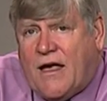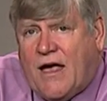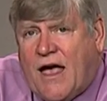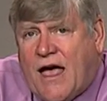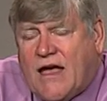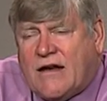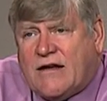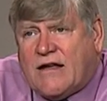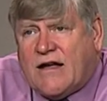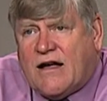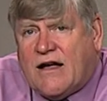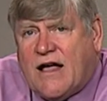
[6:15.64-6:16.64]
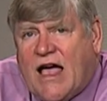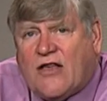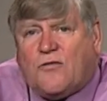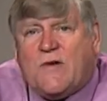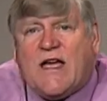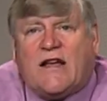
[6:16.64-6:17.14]
And uh,
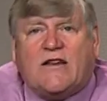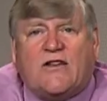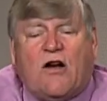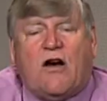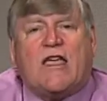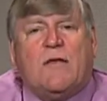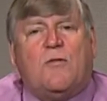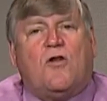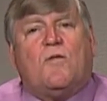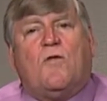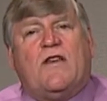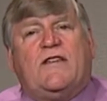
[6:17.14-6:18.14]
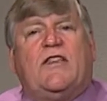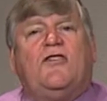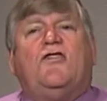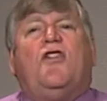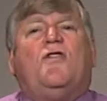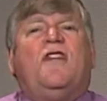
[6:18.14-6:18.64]
as we got to talking more and more, he said,
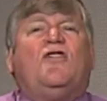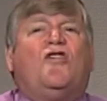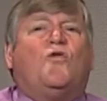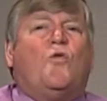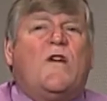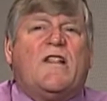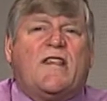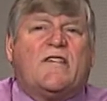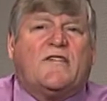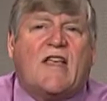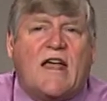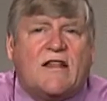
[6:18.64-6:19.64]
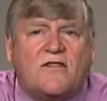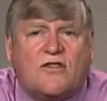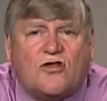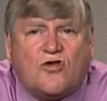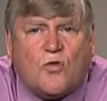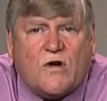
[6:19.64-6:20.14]
You know, this is one of the saddest
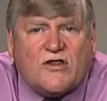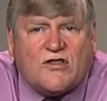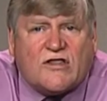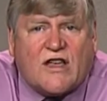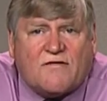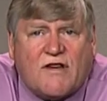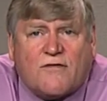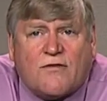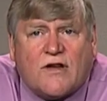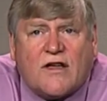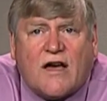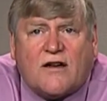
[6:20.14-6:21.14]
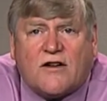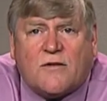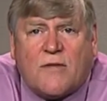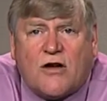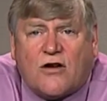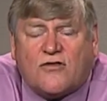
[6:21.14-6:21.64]
situations I've ever encountered
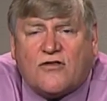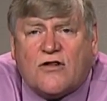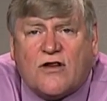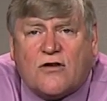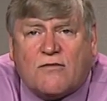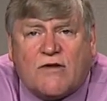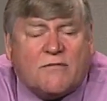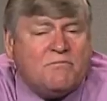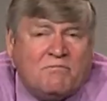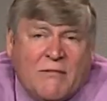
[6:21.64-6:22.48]
in my auctioneering career.